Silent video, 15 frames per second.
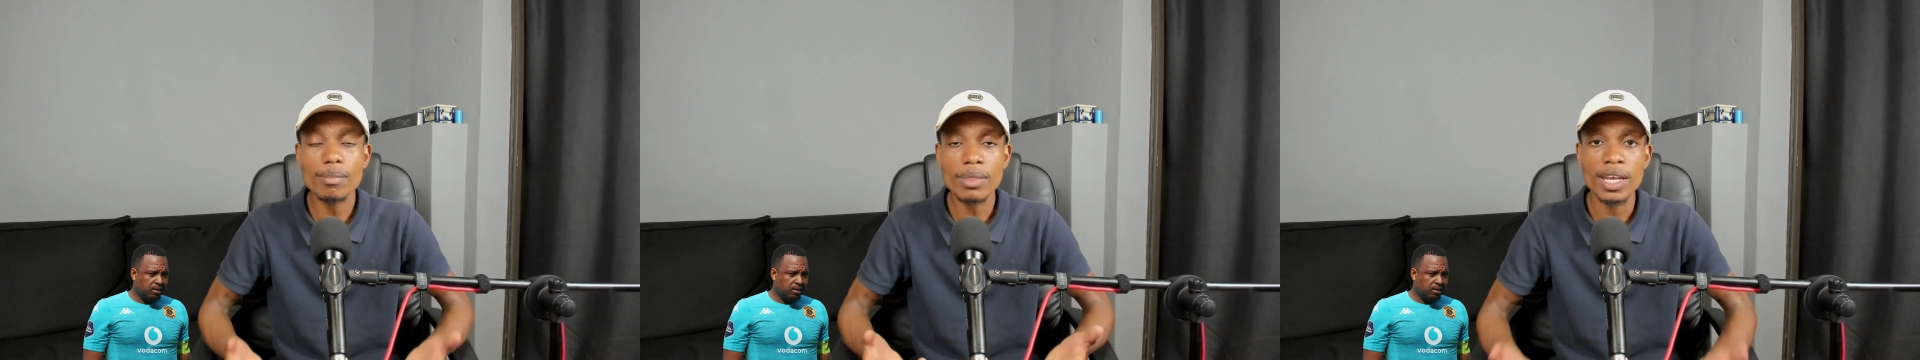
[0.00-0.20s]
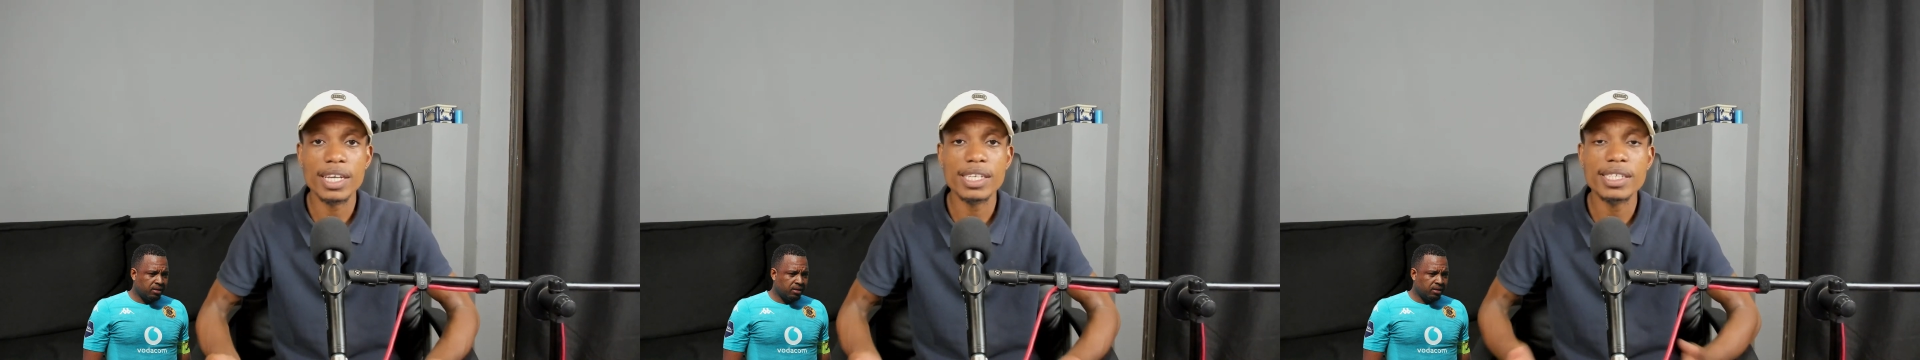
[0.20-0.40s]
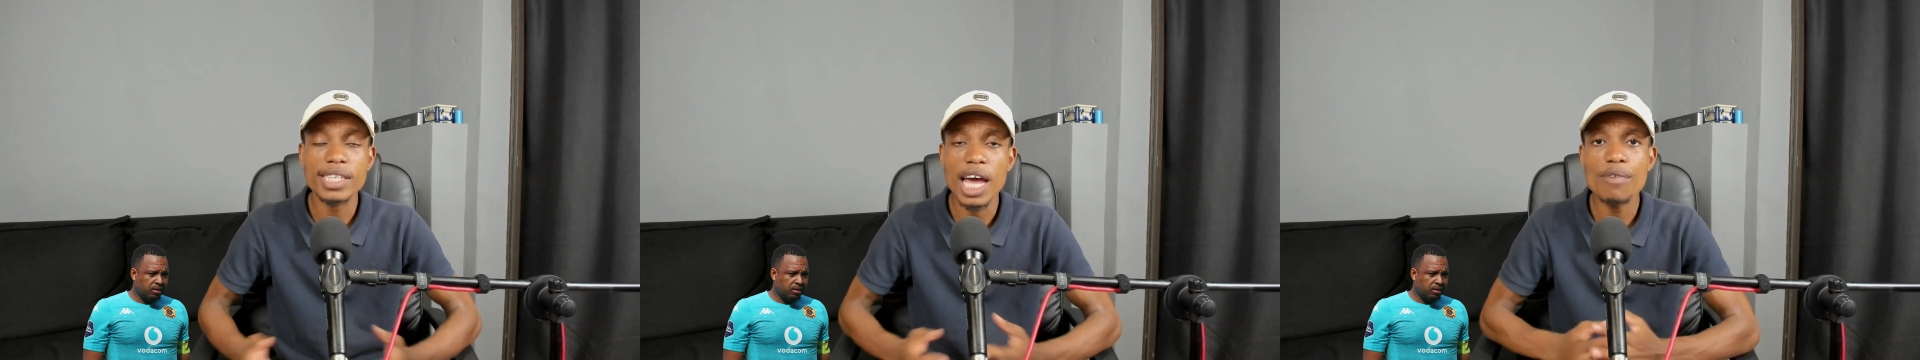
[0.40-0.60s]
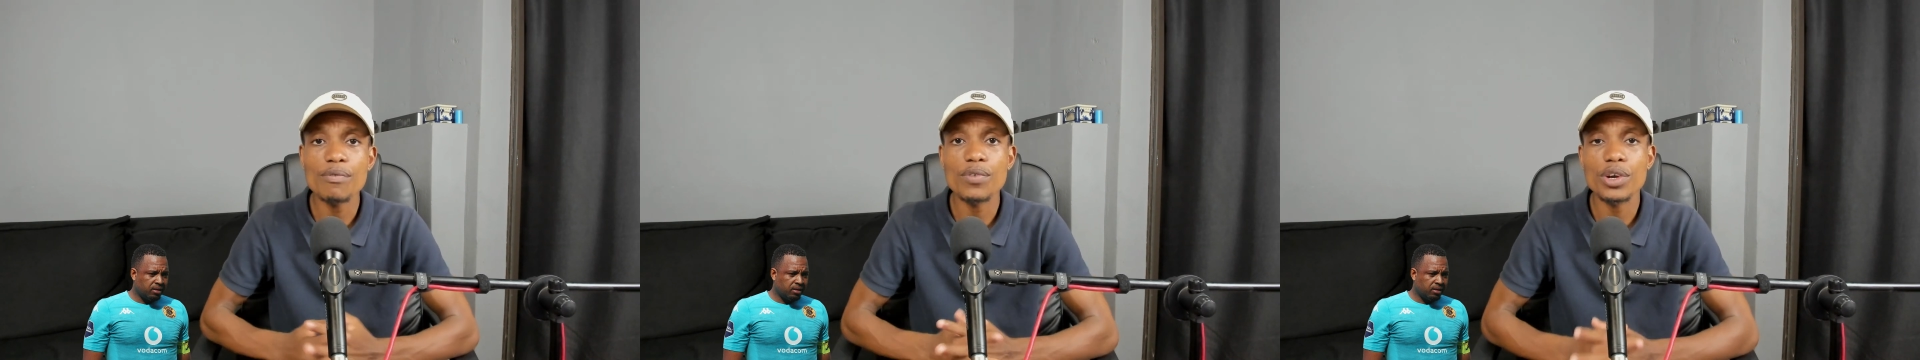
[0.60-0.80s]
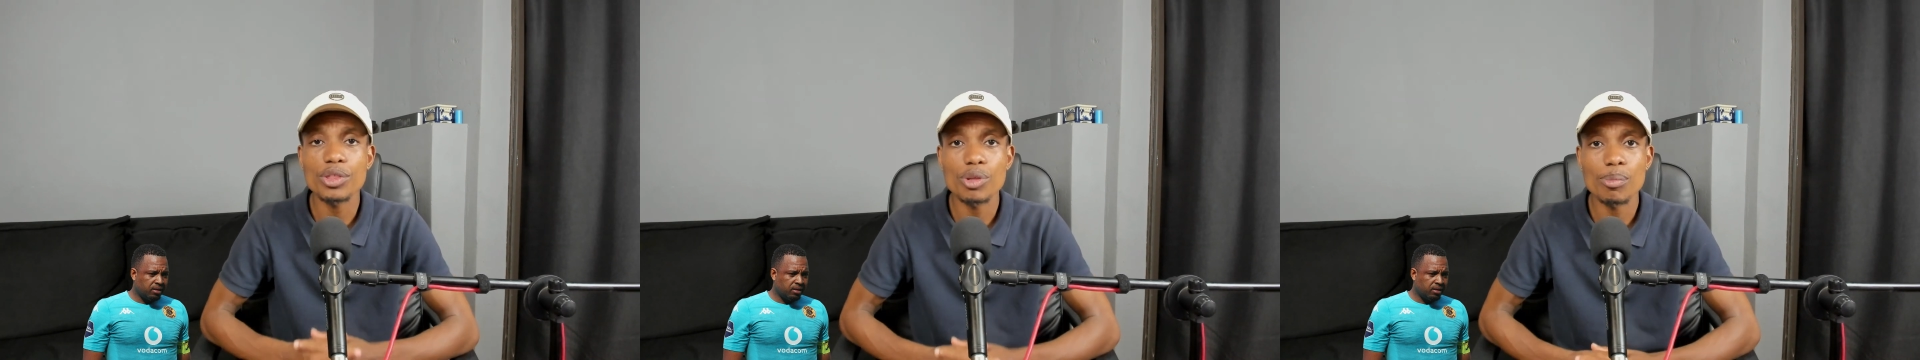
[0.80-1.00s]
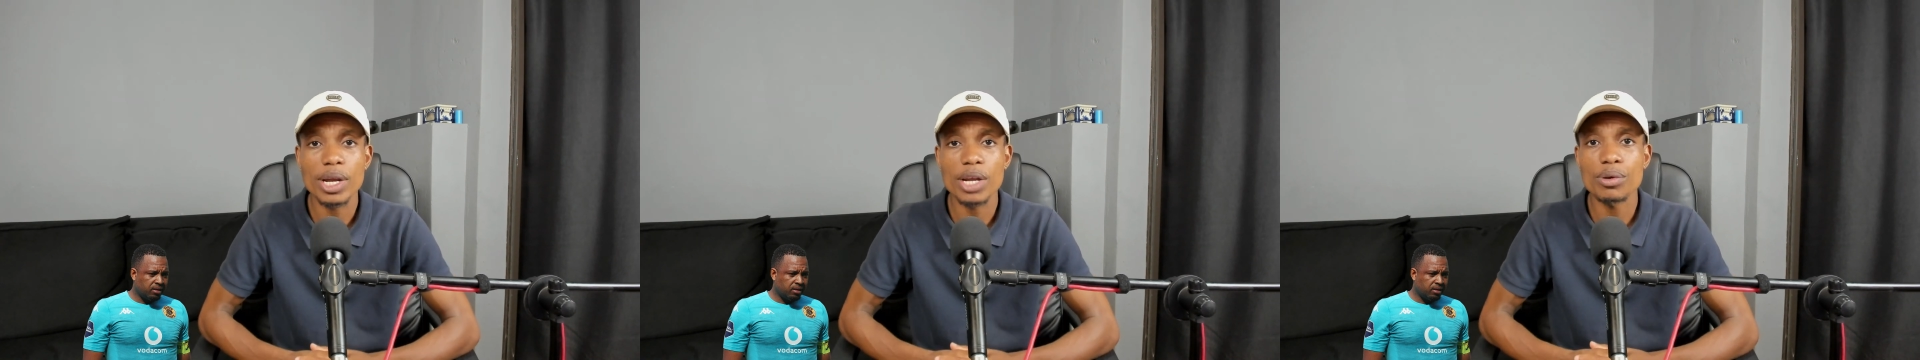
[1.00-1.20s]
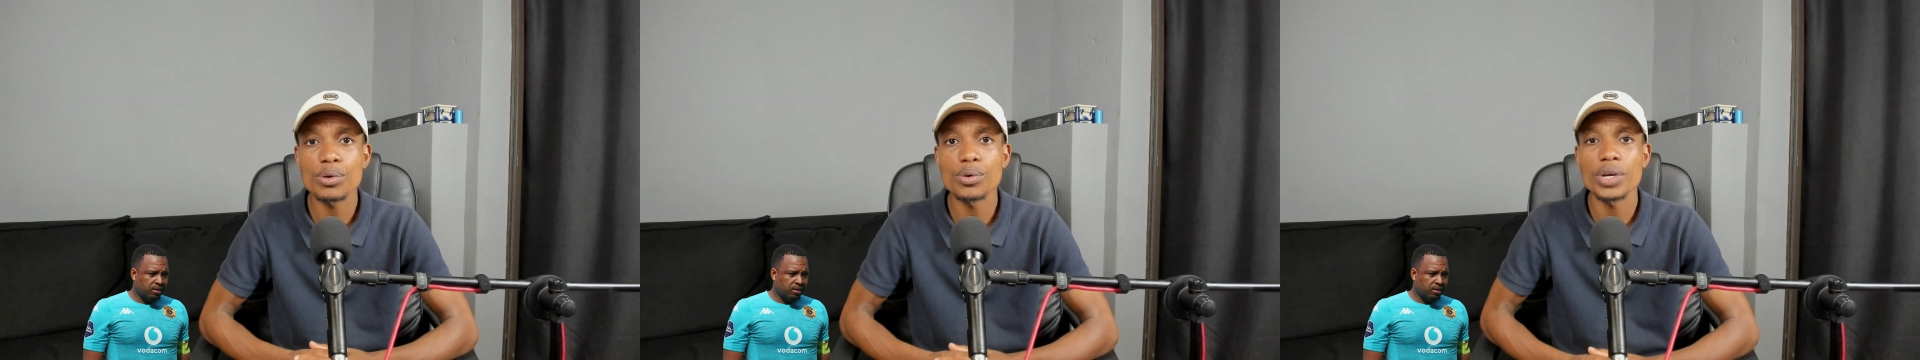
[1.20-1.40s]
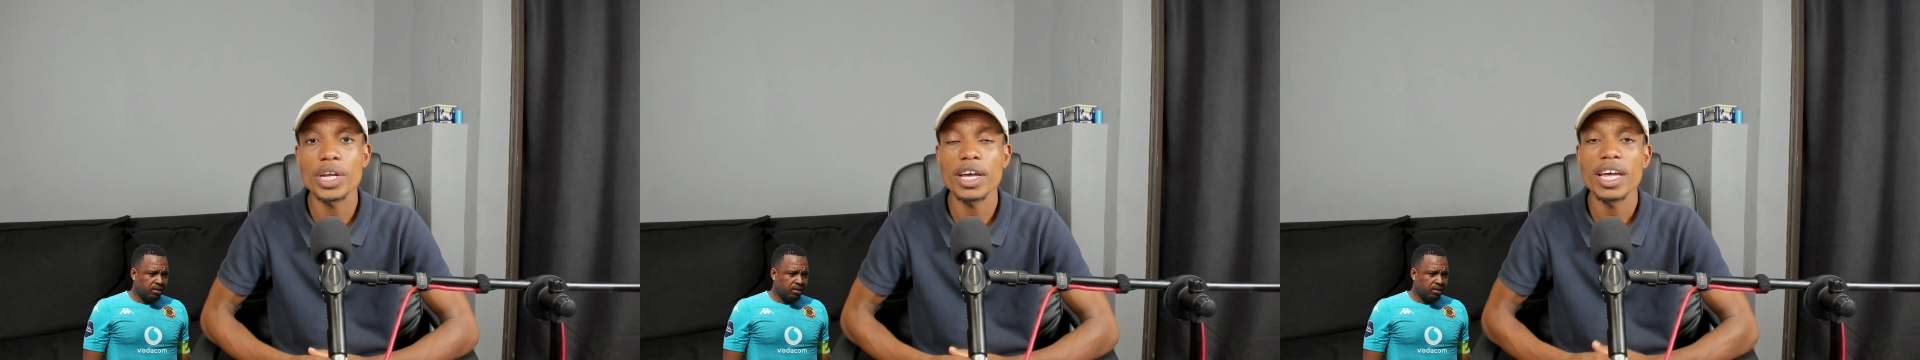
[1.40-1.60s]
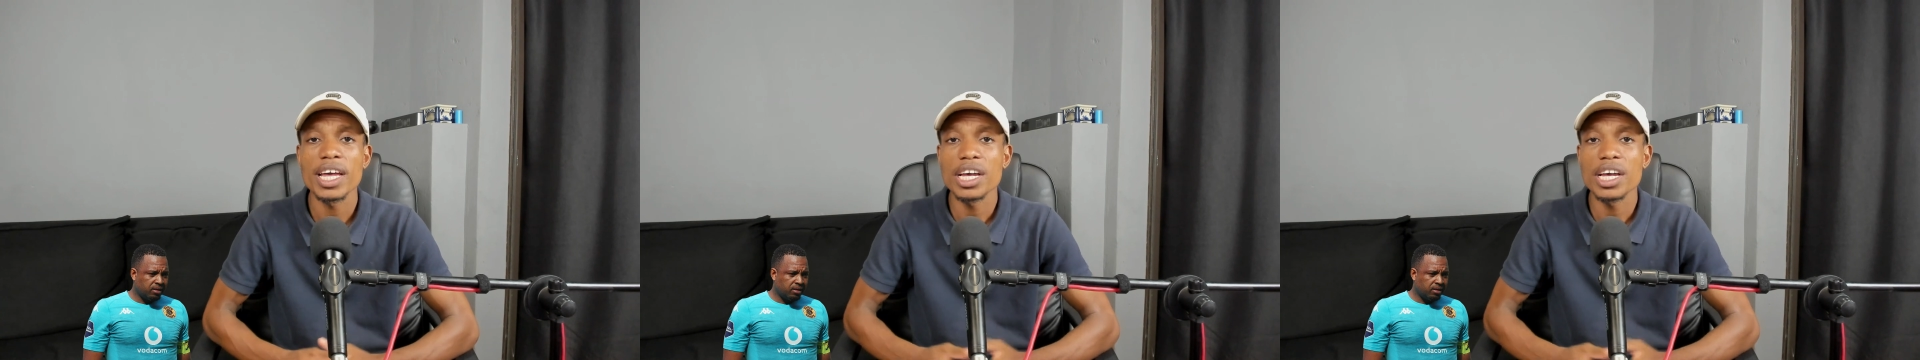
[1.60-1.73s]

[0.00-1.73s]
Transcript: It's time for Itumeleng Khune